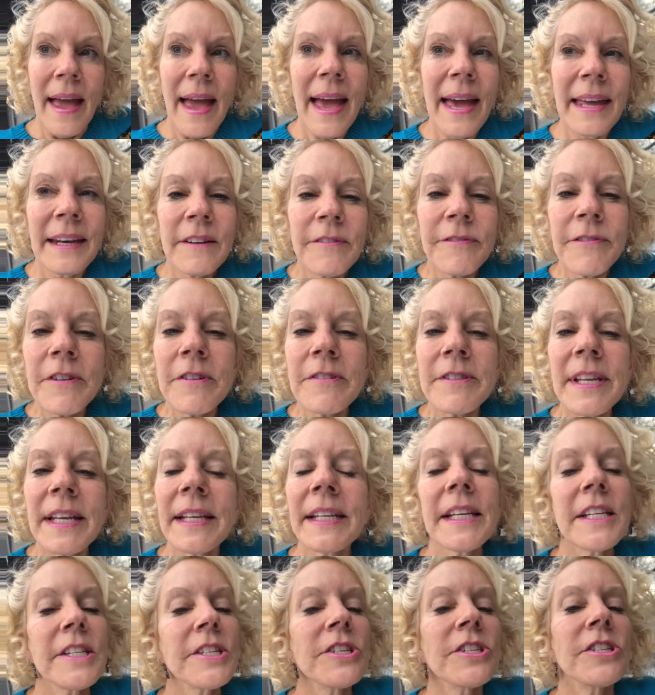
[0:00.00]
and if there's
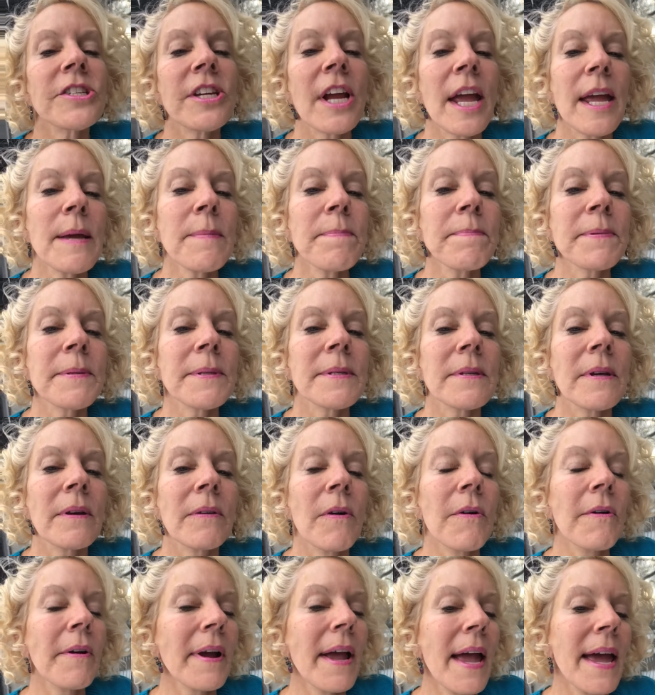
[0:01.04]
any shapes
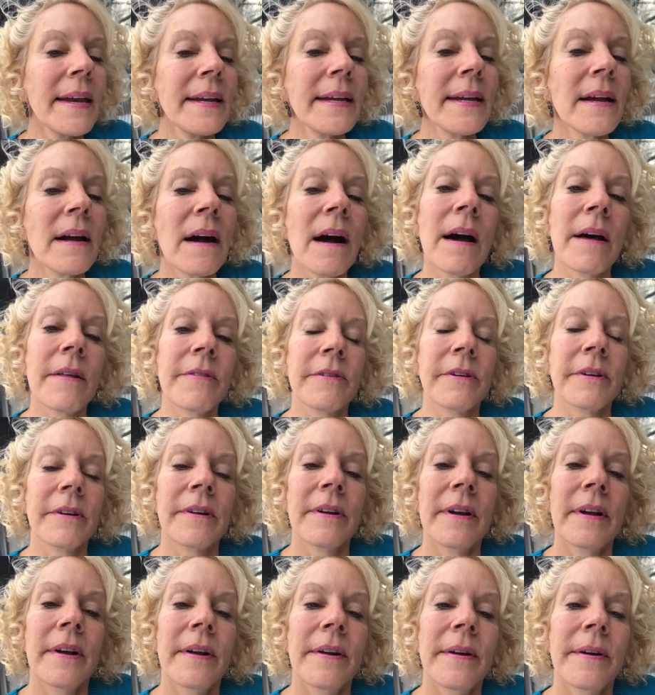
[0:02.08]
or any other